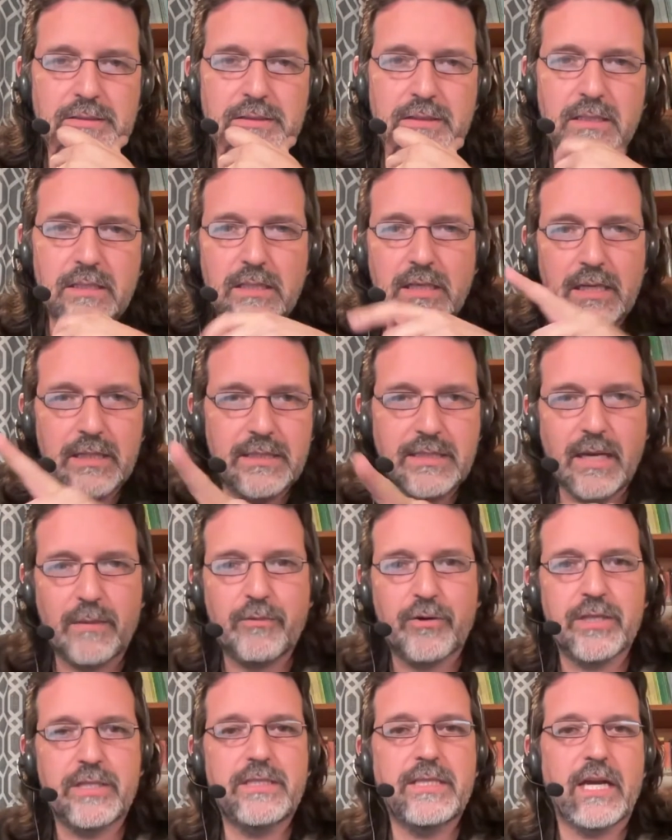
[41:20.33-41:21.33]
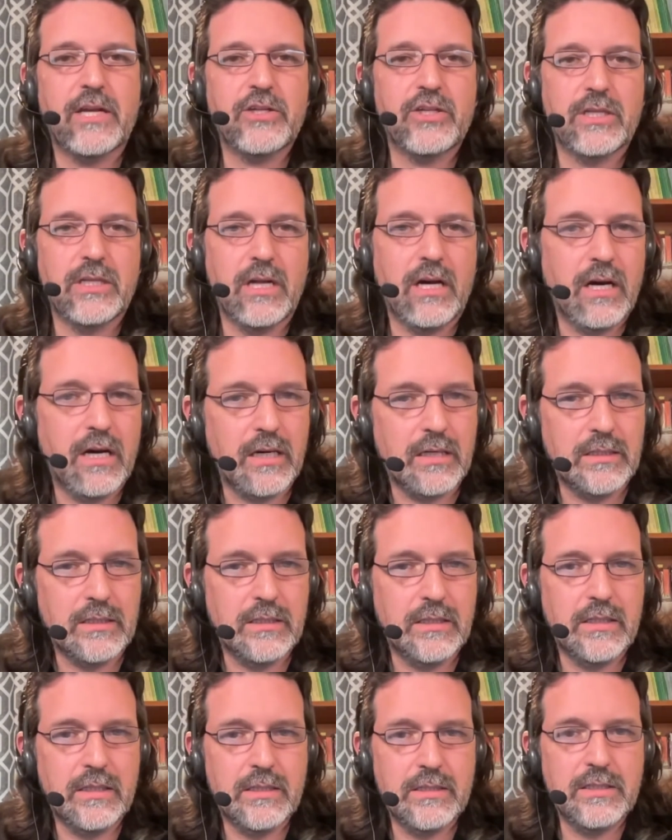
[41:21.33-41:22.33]
a separate session
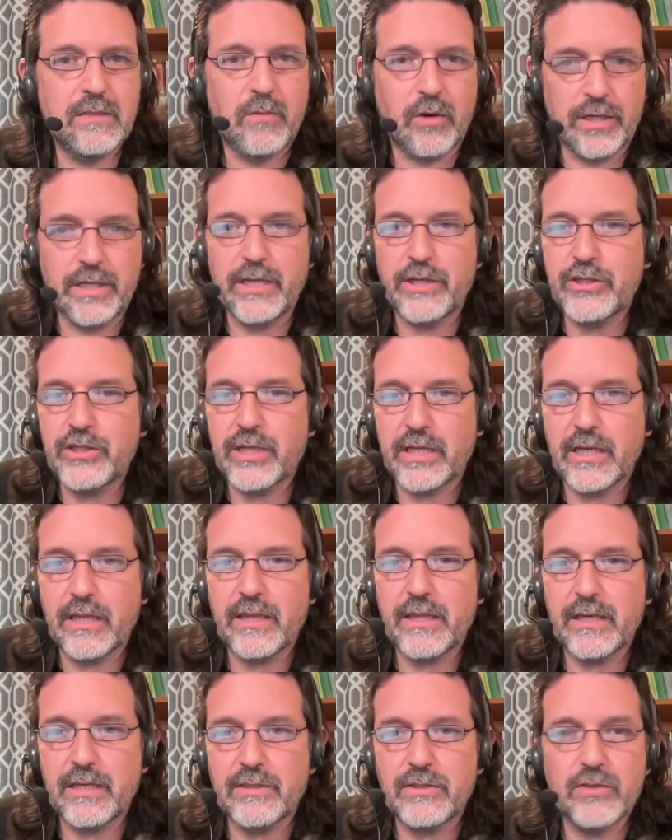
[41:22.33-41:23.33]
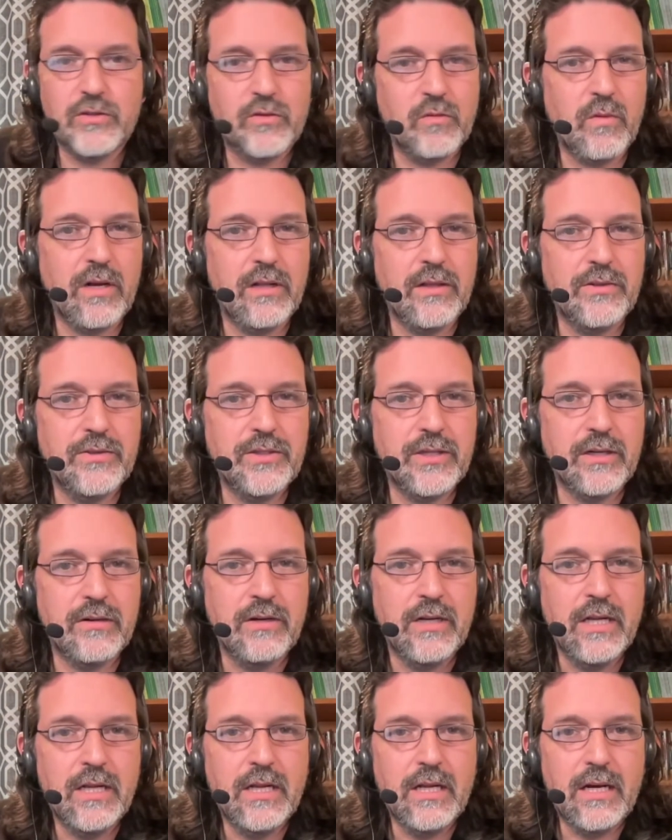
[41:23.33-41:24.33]
on some auditioning things as well, so
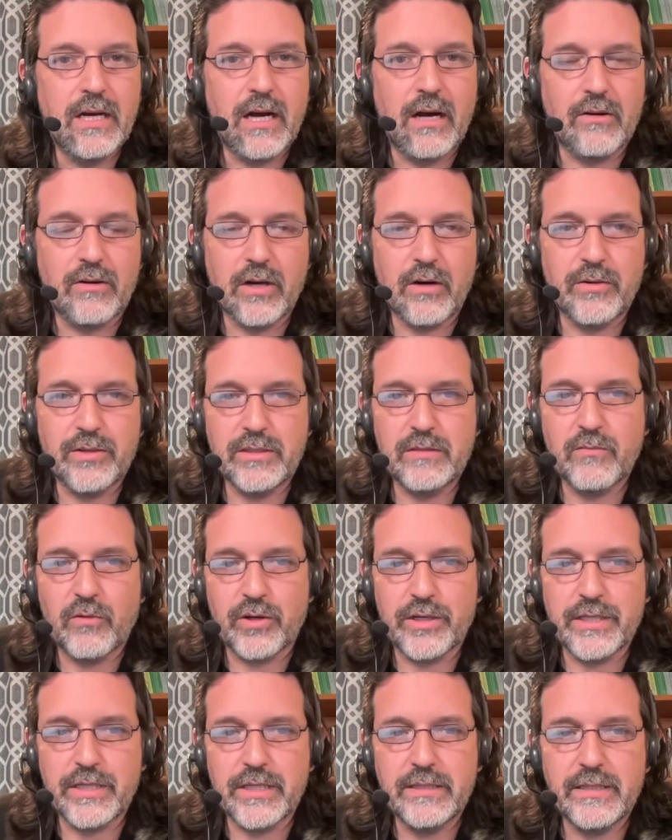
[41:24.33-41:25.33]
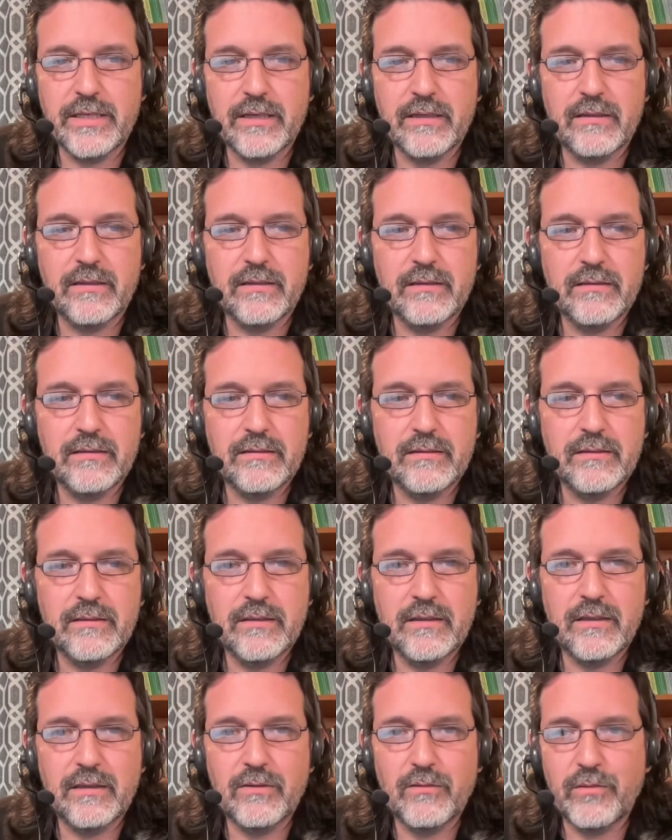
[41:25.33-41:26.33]
I'll go into more detail
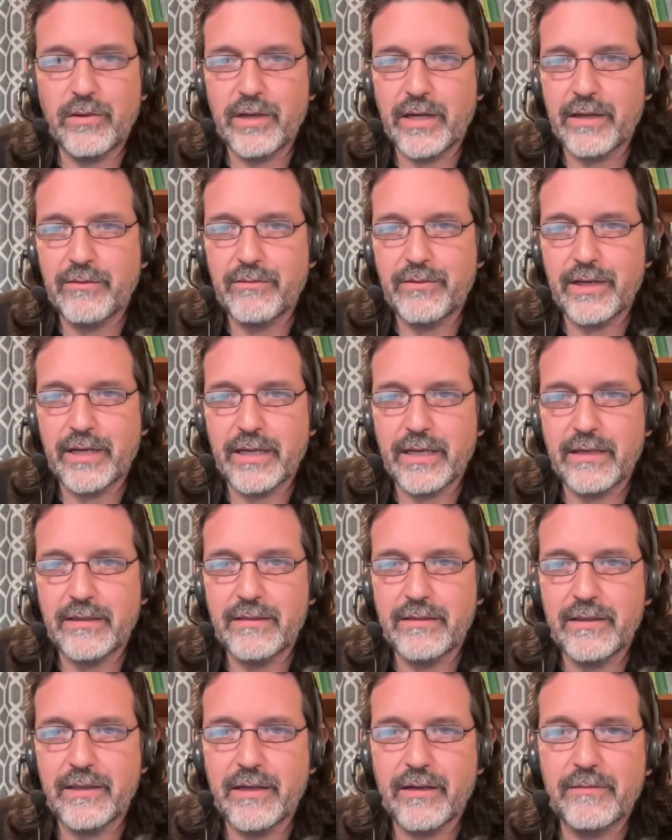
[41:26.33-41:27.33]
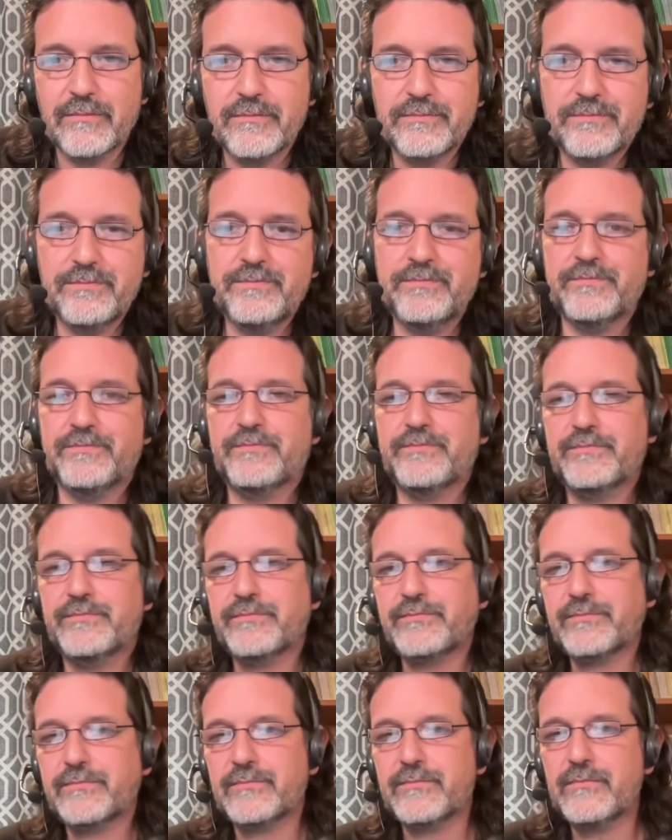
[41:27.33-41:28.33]
when I get to there.
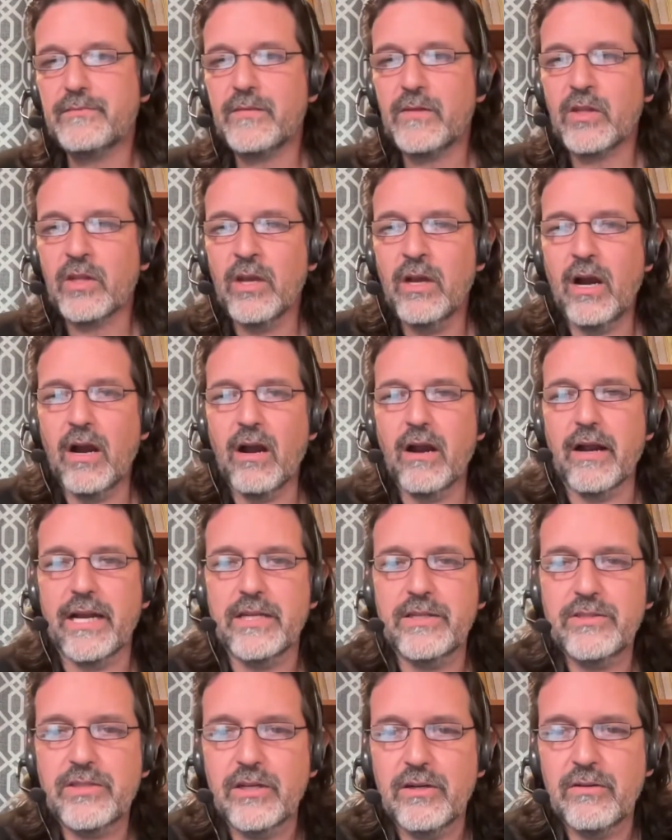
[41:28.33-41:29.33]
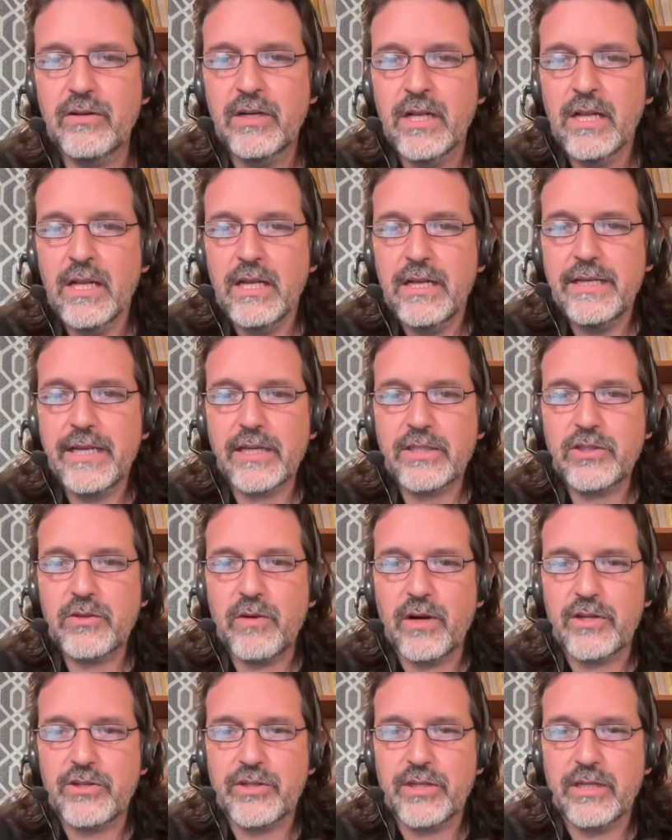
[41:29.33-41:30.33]
All right, so next
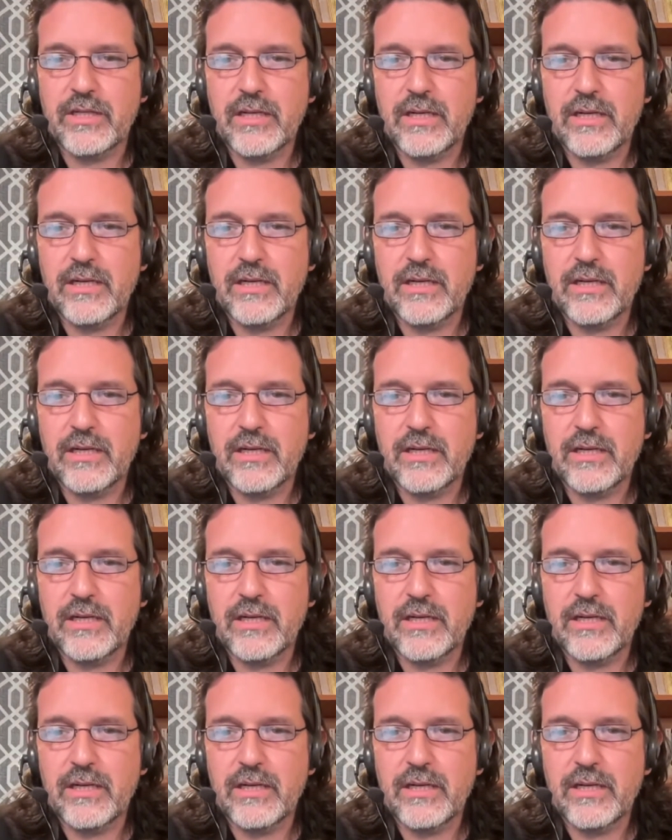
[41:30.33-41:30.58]
question,